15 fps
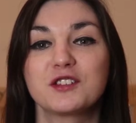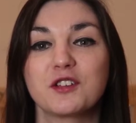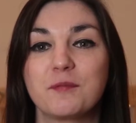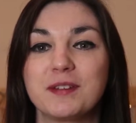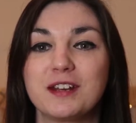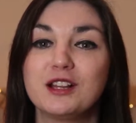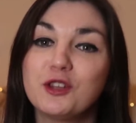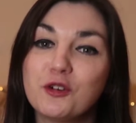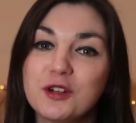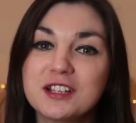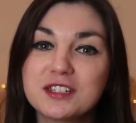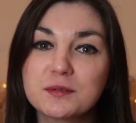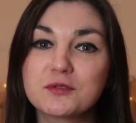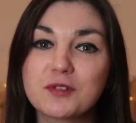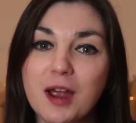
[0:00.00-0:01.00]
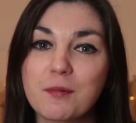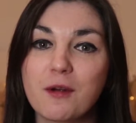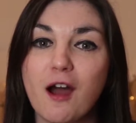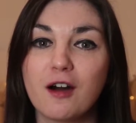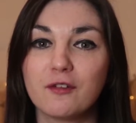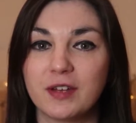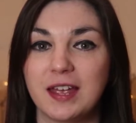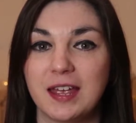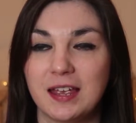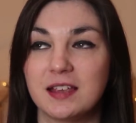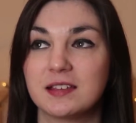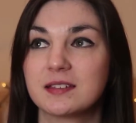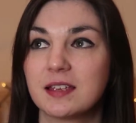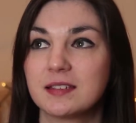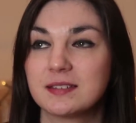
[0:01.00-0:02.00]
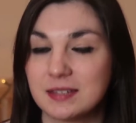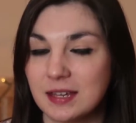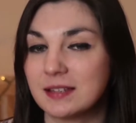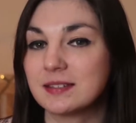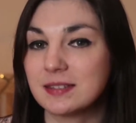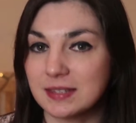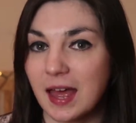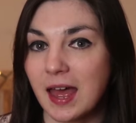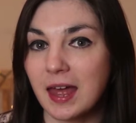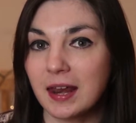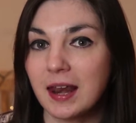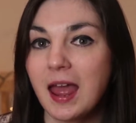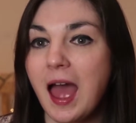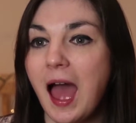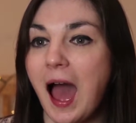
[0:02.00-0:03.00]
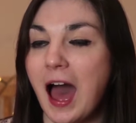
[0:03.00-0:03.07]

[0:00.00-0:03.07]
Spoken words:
So I've been a loyal subscriber of his since then,